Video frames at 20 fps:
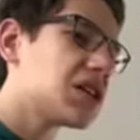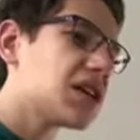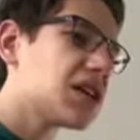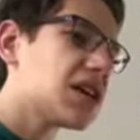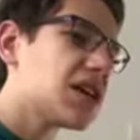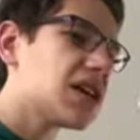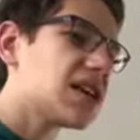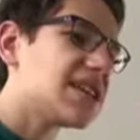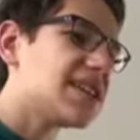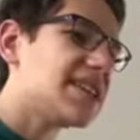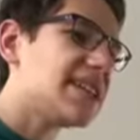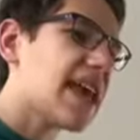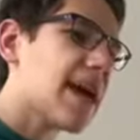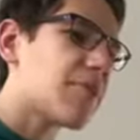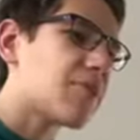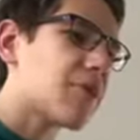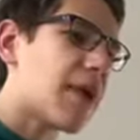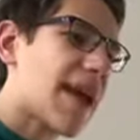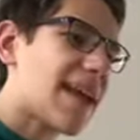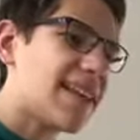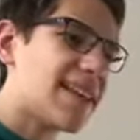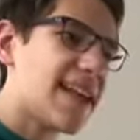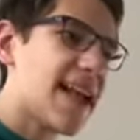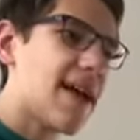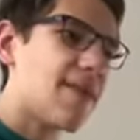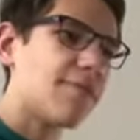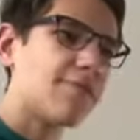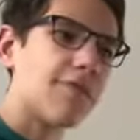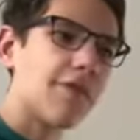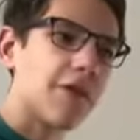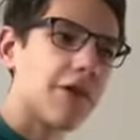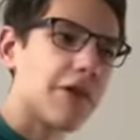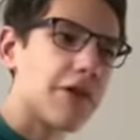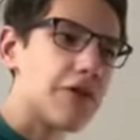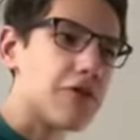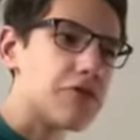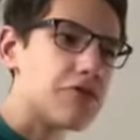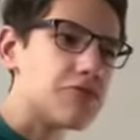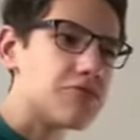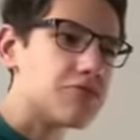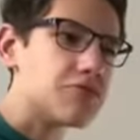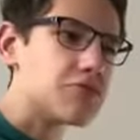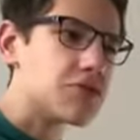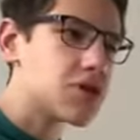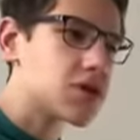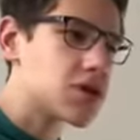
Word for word: It's Samurai Sam for you.